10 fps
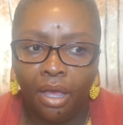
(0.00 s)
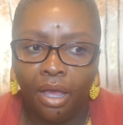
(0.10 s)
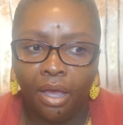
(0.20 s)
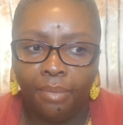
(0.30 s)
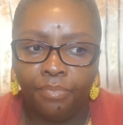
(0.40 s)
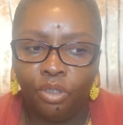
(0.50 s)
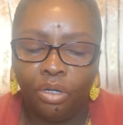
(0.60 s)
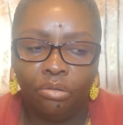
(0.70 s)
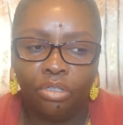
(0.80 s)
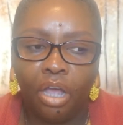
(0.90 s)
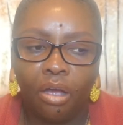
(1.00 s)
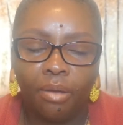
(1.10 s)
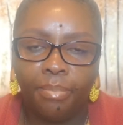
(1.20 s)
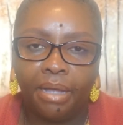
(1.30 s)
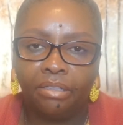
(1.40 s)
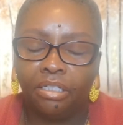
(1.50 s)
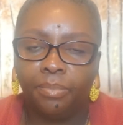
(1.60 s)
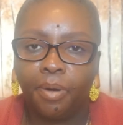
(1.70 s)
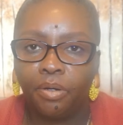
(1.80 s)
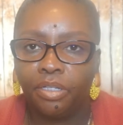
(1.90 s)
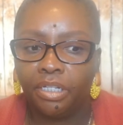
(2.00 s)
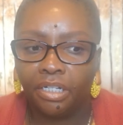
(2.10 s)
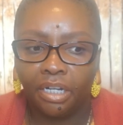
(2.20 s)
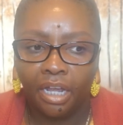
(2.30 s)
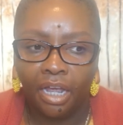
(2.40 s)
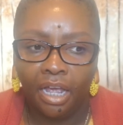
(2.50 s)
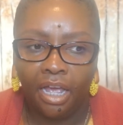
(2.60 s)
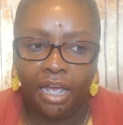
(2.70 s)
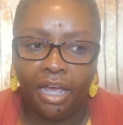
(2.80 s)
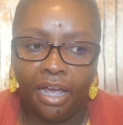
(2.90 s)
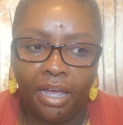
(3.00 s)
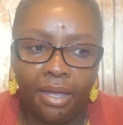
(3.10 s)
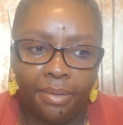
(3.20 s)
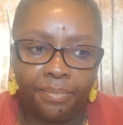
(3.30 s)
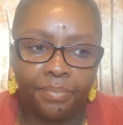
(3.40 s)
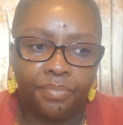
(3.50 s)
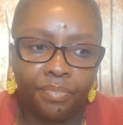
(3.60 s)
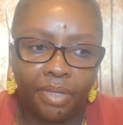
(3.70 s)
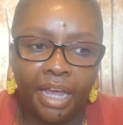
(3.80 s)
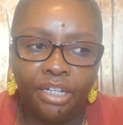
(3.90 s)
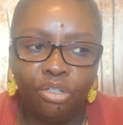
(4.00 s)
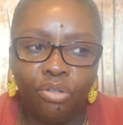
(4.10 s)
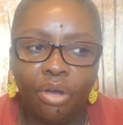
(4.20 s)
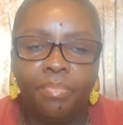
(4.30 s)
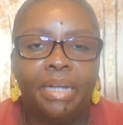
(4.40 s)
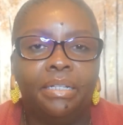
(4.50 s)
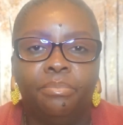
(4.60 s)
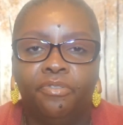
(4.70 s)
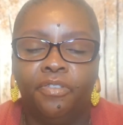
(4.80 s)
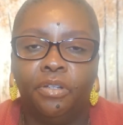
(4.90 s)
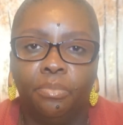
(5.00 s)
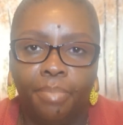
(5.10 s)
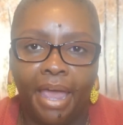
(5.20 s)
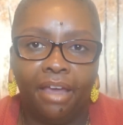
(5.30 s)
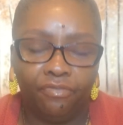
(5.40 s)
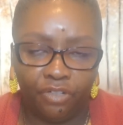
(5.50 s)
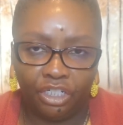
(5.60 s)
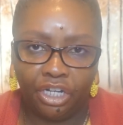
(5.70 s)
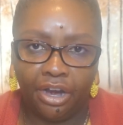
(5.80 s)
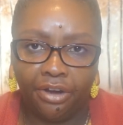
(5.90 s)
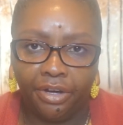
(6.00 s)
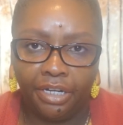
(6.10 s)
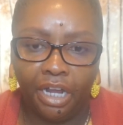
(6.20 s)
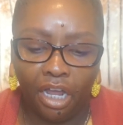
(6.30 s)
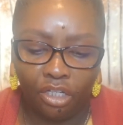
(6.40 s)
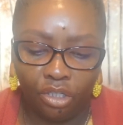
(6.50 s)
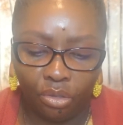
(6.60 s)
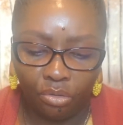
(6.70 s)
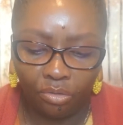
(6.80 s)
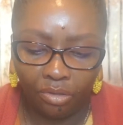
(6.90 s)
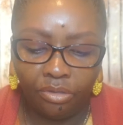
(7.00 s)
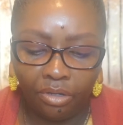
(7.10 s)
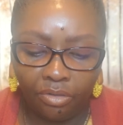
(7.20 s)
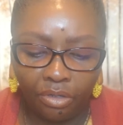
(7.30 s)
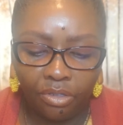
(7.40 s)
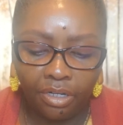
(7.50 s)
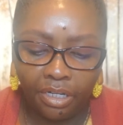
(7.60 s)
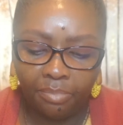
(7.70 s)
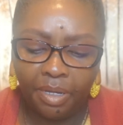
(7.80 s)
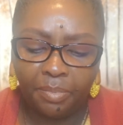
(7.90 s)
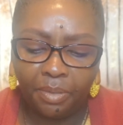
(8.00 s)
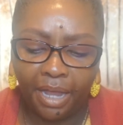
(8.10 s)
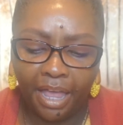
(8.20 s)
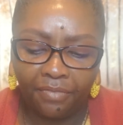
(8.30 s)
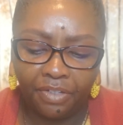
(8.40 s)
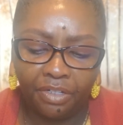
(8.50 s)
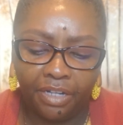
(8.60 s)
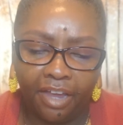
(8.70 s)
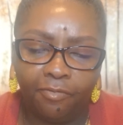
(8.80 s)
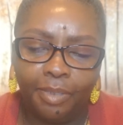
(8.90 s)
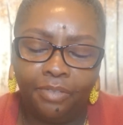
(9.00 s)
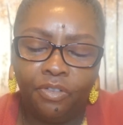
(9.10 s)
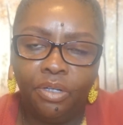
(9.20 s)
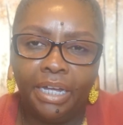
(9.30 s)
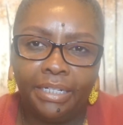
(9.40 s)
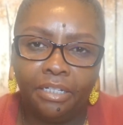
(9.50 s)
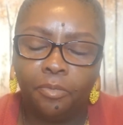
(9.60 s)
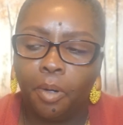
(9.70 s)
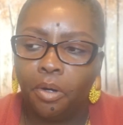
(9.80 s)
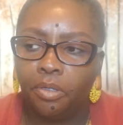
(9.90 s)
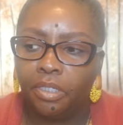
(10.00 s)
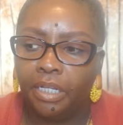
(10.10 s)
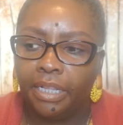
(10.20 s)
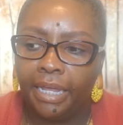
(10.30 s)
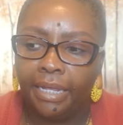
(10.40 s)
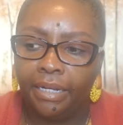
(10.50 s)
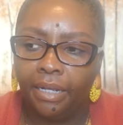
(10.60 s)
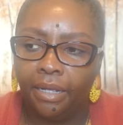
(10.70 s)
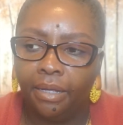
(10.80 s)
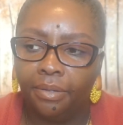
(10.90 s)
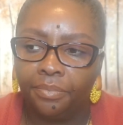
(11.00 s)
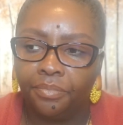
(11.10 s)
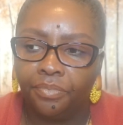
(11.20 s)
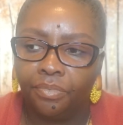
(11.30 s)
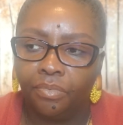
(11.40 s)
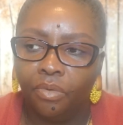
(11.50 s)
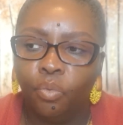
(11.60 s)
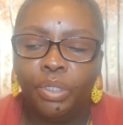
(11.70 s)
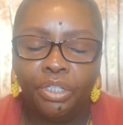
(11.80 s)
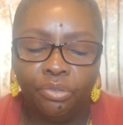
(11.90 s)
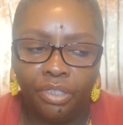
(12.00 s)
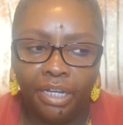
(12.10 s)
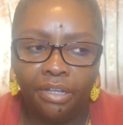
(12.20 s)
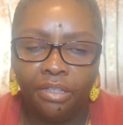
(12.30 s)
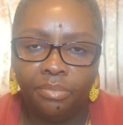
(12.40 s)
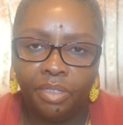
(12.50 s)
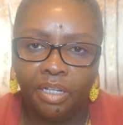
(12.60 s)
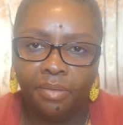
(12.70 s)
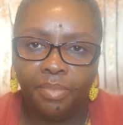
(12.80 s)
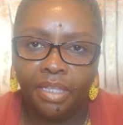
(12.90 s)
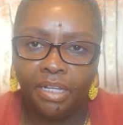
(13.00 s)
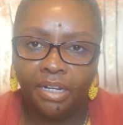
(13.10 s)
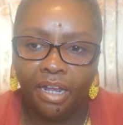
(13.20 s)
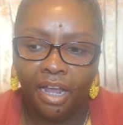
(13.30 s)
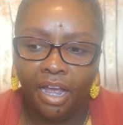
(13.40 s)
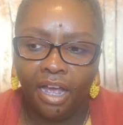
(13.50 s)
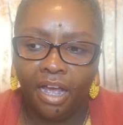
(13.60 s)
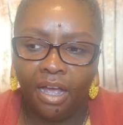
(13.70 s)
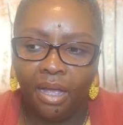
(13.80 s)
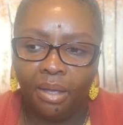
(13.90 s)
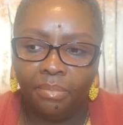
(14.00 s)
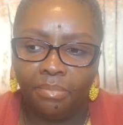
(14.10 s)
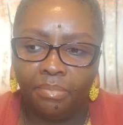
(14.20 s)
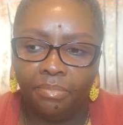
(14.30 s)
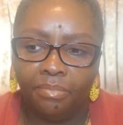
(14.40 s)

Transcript: Um, you don't talk about this person. Um, And you don't make them feel bad for sharing. So, you know, those are good people to have in your life. But if you got this person that um, when you tell them something, um,